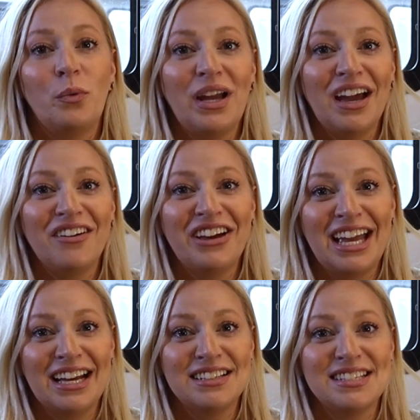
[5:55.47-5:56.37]
We have
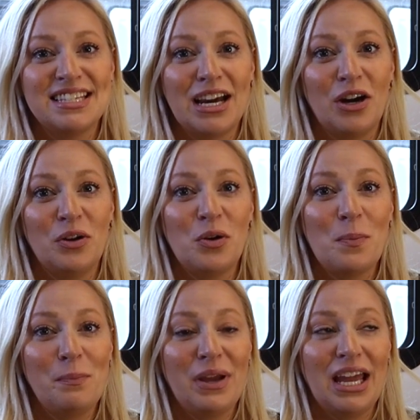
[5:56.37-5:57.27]
hands down
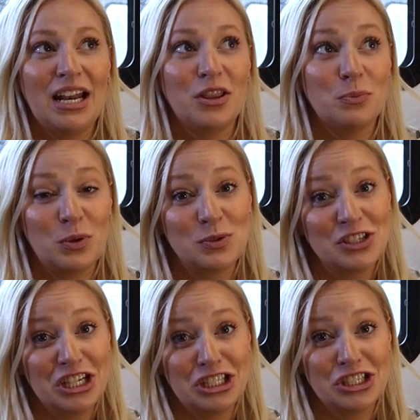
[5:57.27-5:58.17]
made the
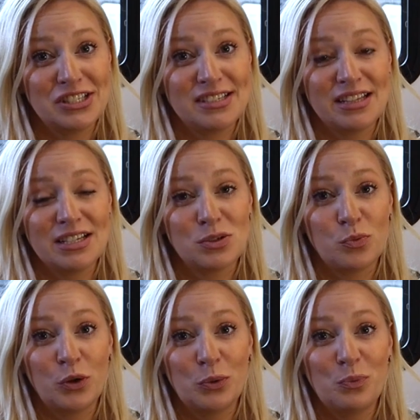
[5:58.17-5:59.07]
most changes to
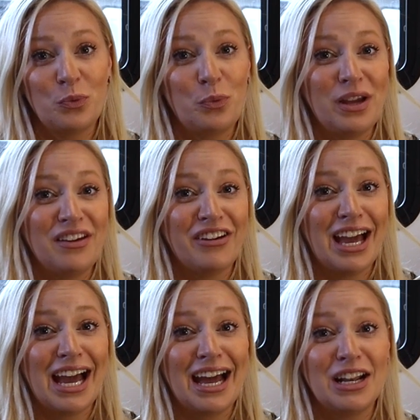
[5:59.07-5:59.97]
this room. We've
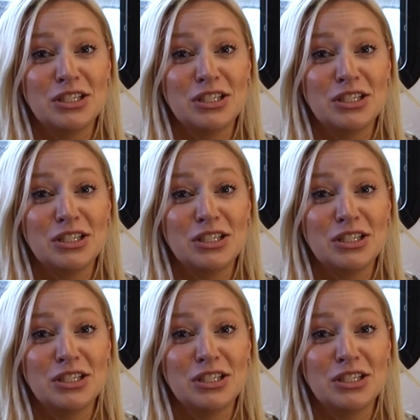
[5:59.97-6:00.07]
had